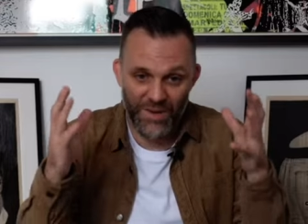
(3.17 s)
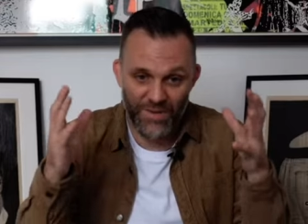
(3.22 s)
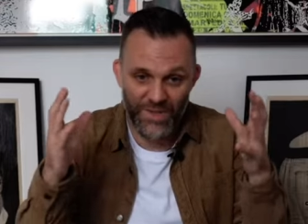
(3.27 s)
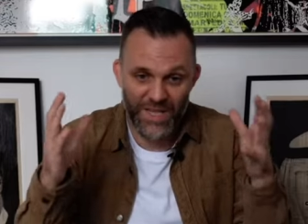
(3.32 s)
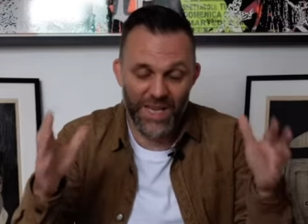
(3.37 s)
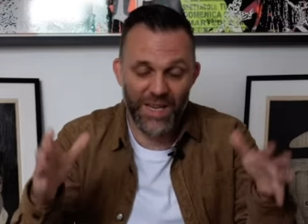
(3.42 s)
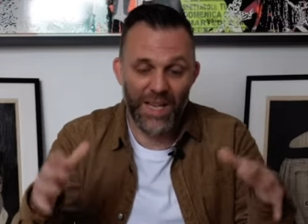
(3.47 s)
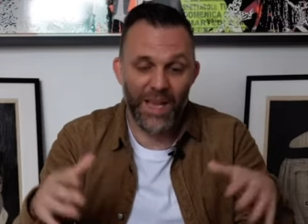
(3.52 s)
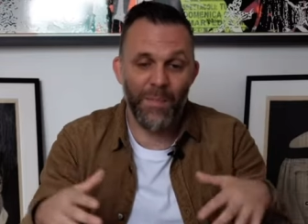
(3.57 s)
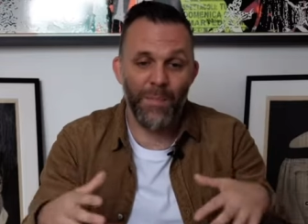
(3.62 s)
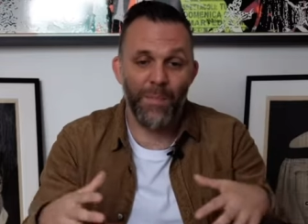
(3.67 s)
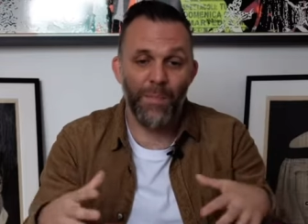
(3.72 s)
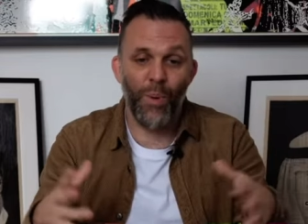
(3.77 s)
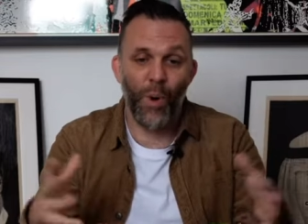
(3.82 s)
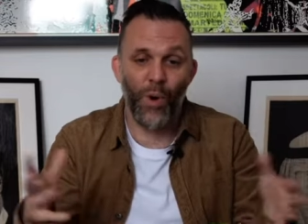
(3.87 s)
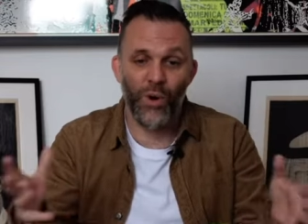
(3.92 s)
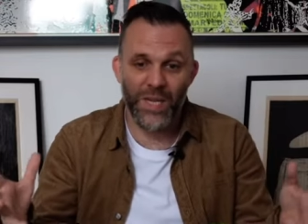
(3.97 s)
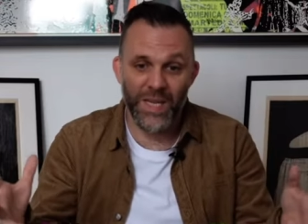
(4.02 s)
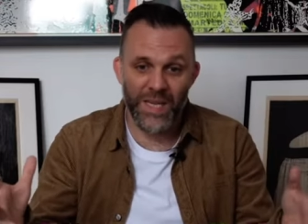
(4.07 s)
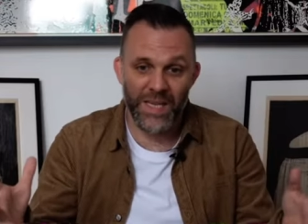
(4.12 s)
I've said, it
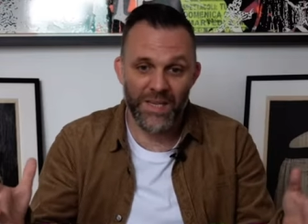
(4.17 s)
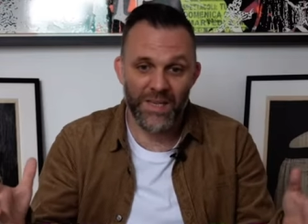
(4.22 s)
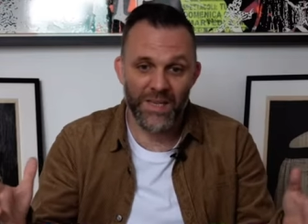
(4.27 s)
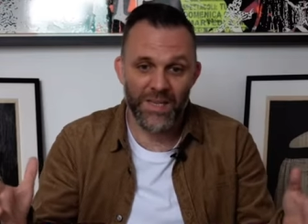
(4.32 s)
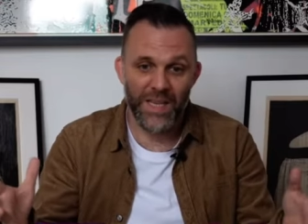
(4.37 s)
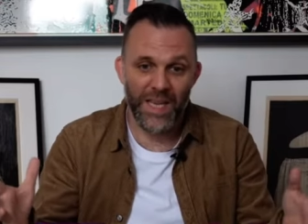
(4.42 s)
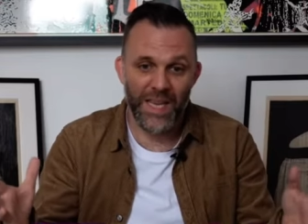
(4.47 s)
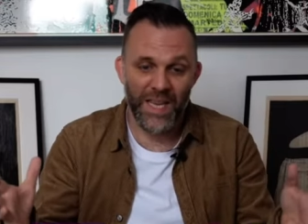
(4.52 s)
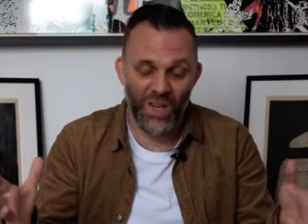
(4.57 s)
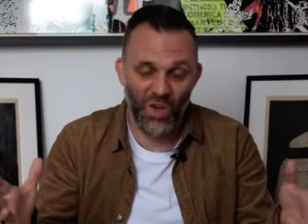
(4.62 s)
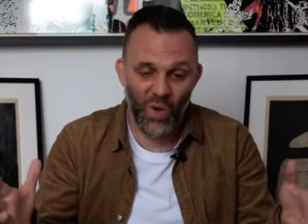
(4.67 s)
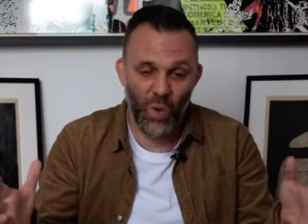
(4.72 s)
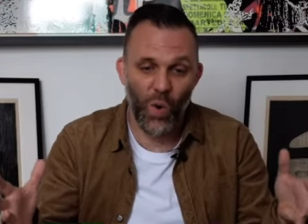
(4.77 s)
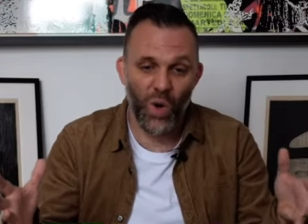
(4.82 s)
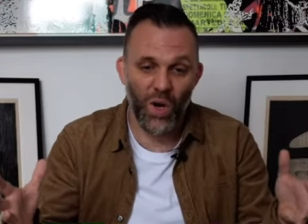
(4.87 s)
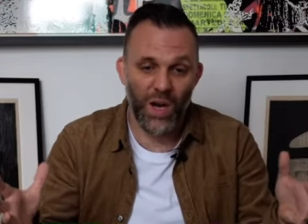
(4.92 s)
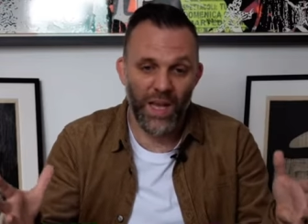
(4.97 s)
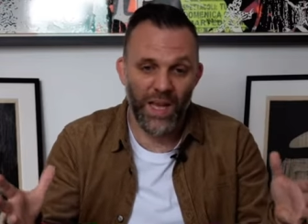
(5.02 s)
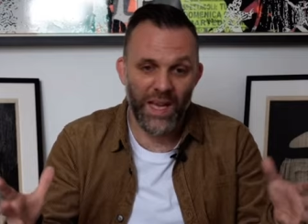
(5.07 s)
embodies inequality.